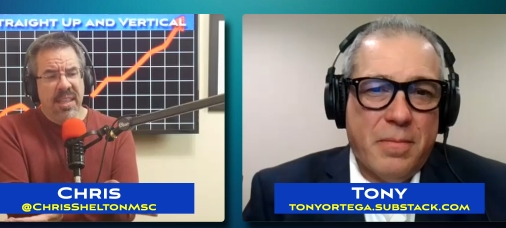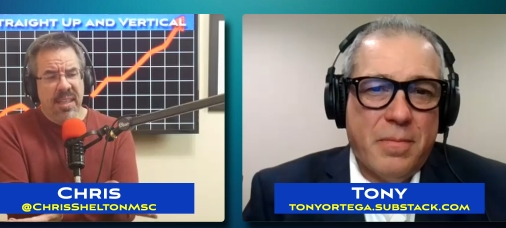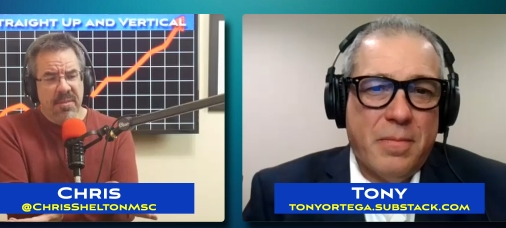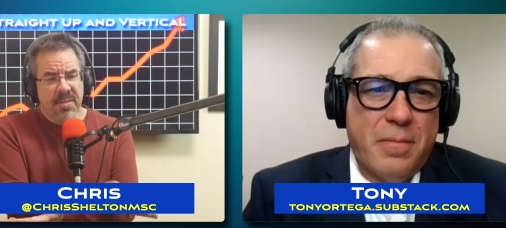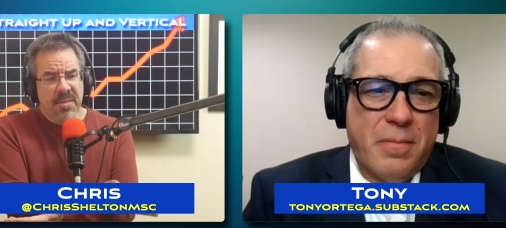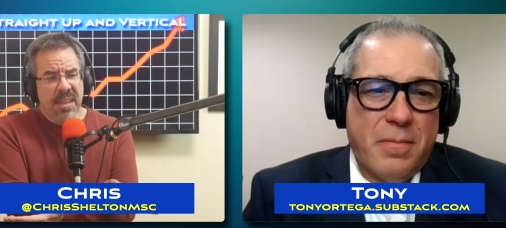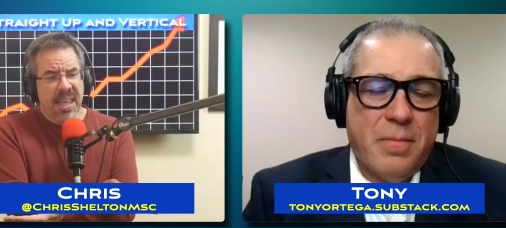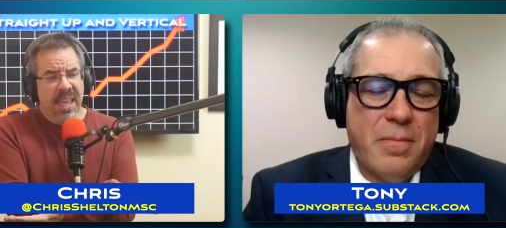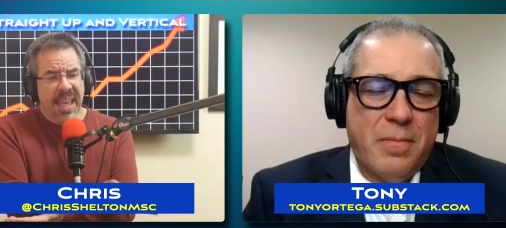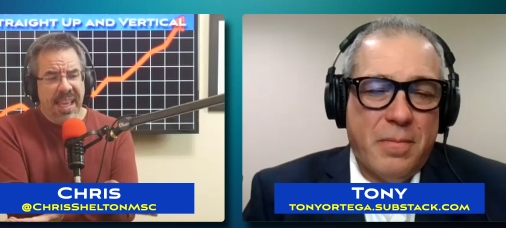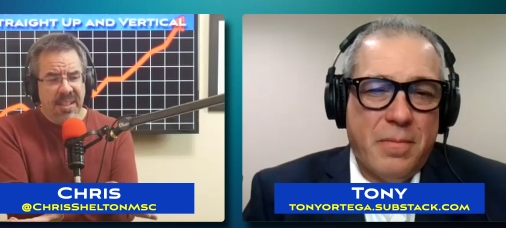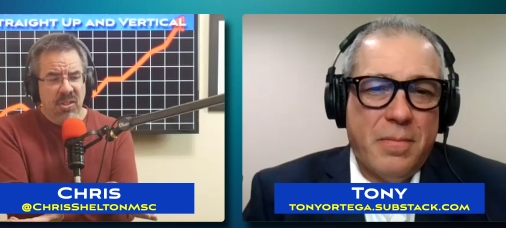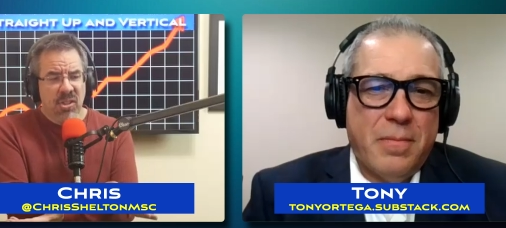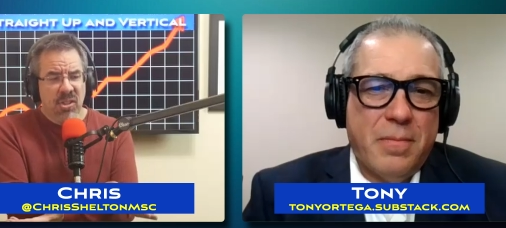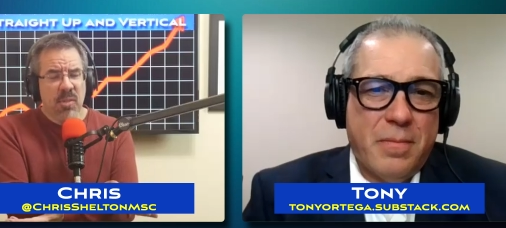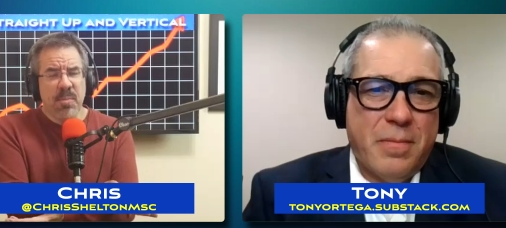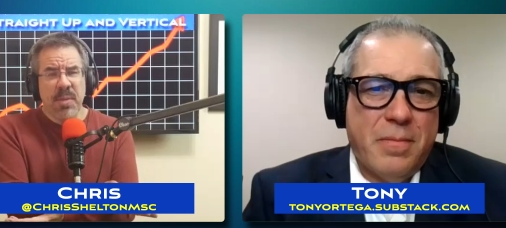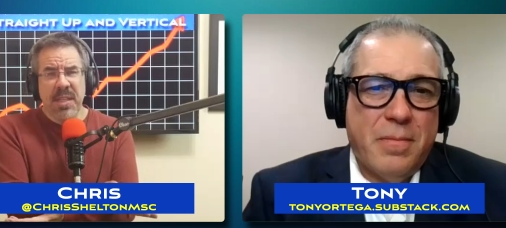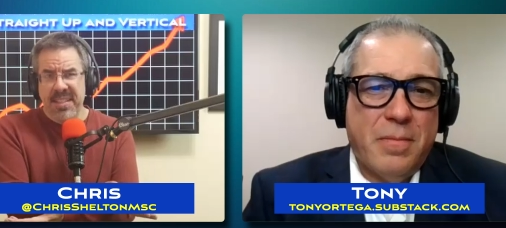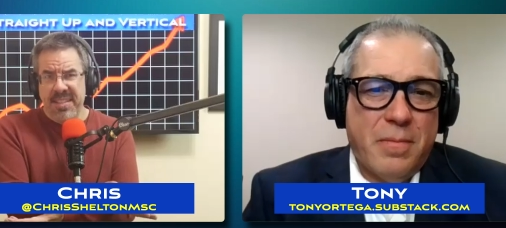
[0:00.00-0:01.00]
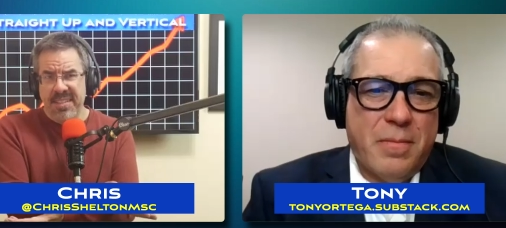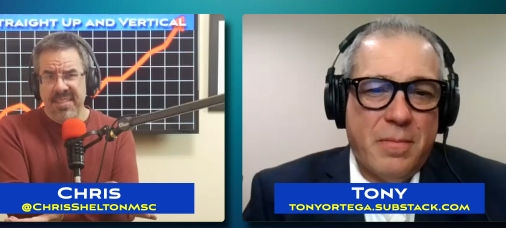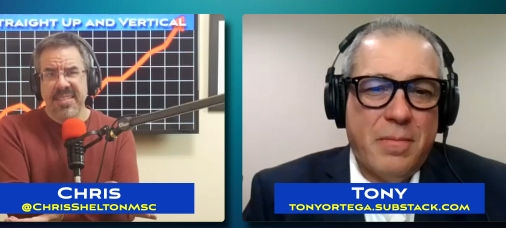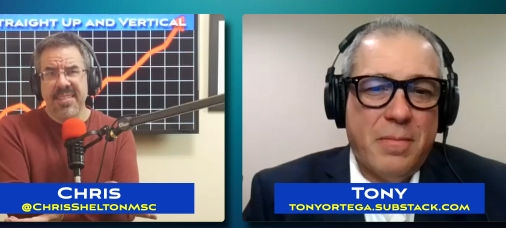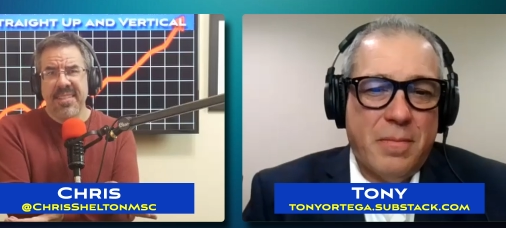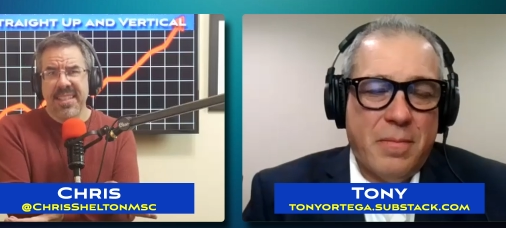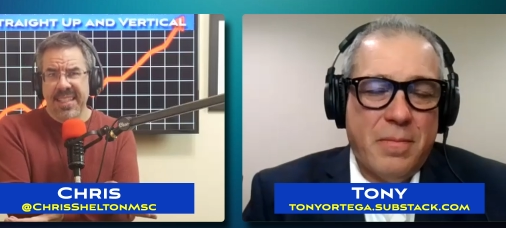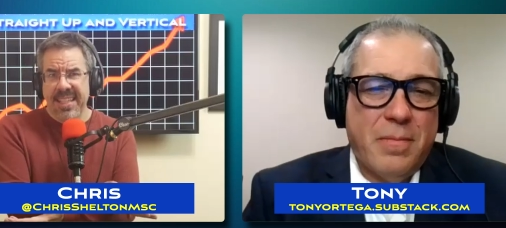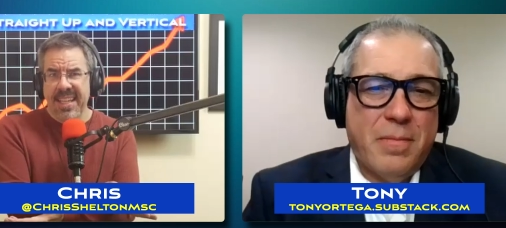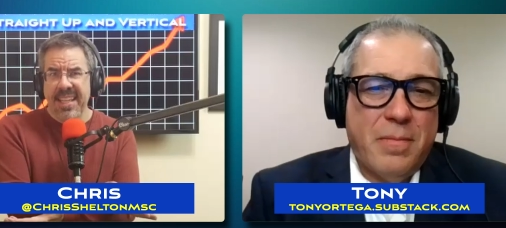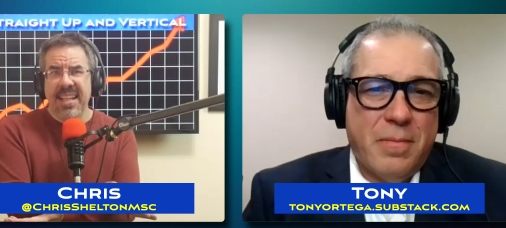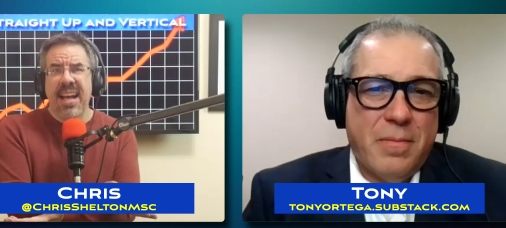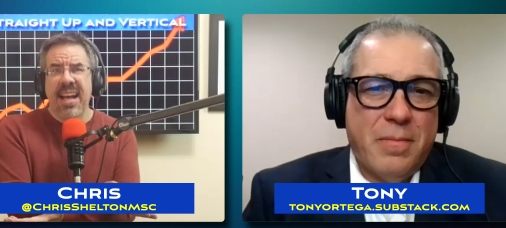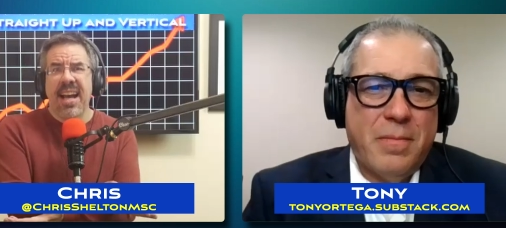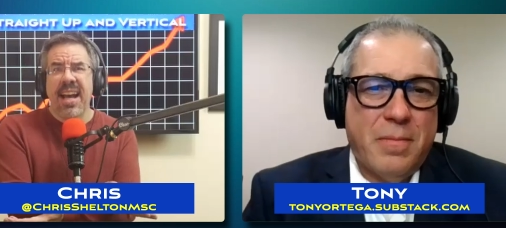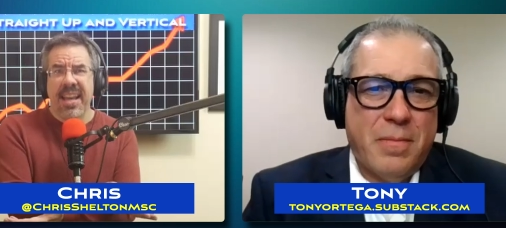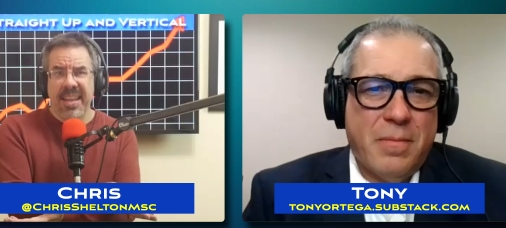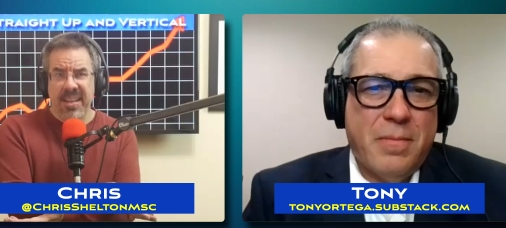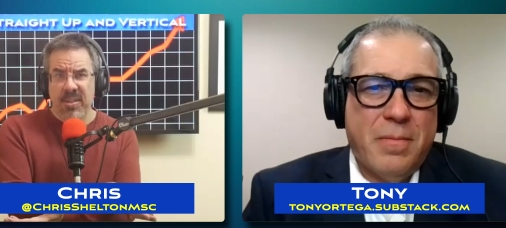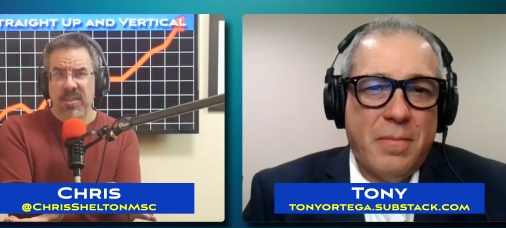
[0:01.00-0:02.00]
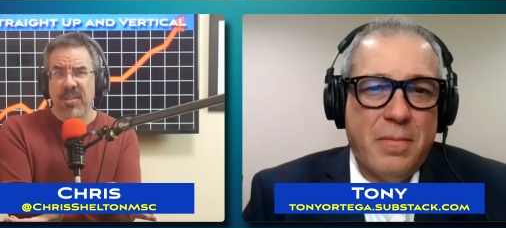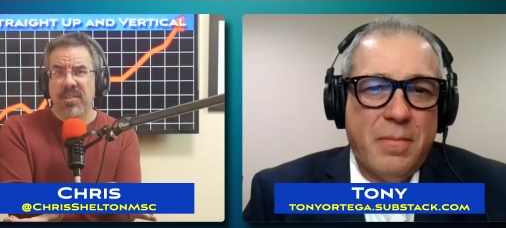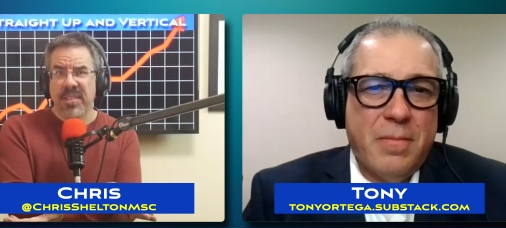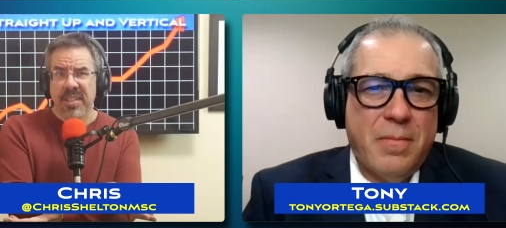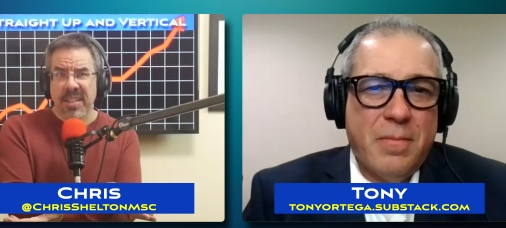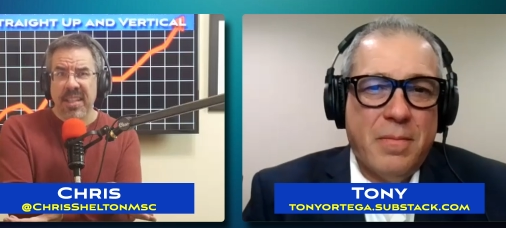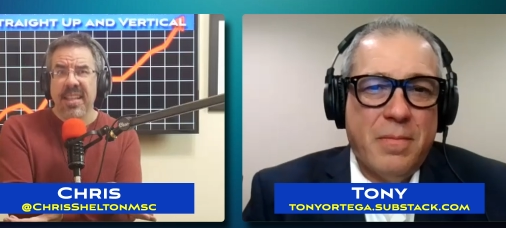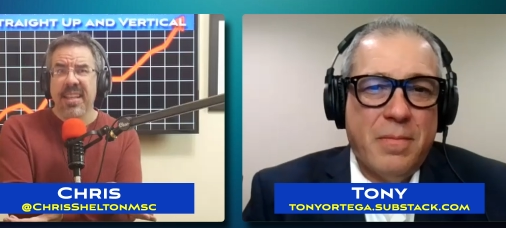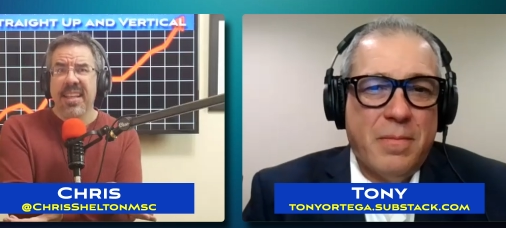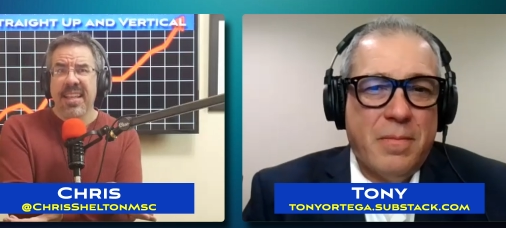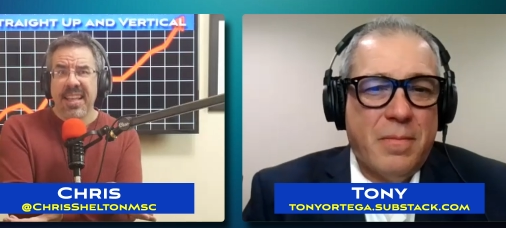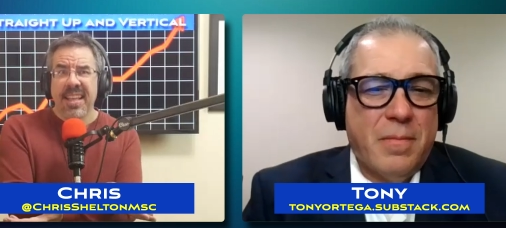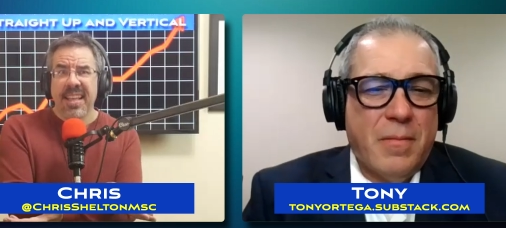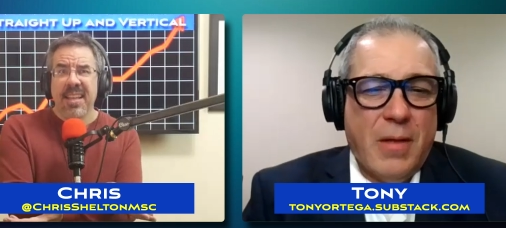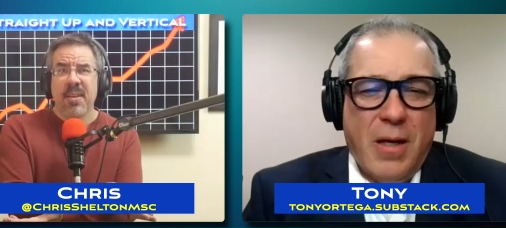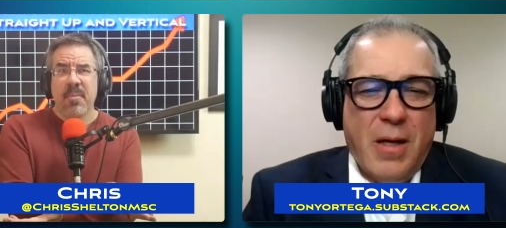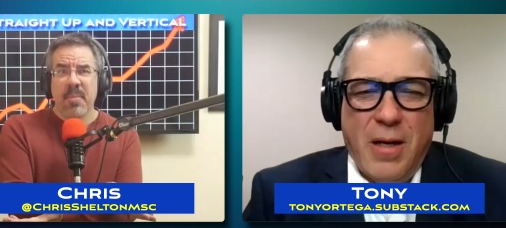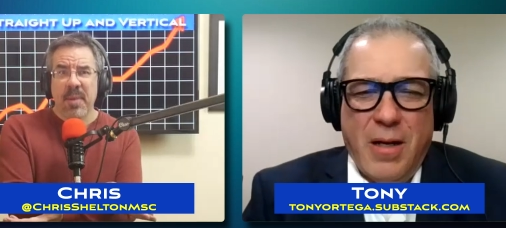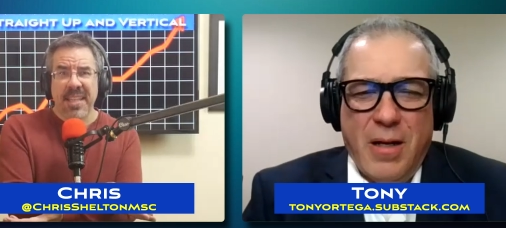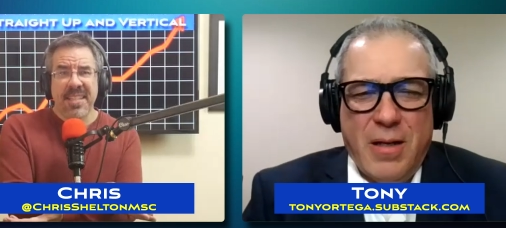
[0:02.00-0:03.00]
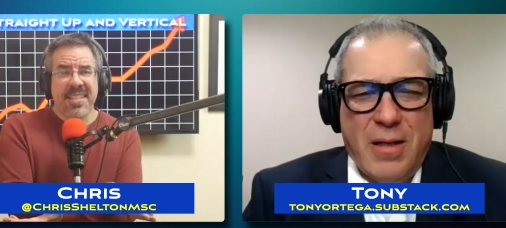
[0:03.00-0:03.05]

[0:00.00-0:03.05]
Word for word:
Speaker 1: of the henchmen that get hired by oh.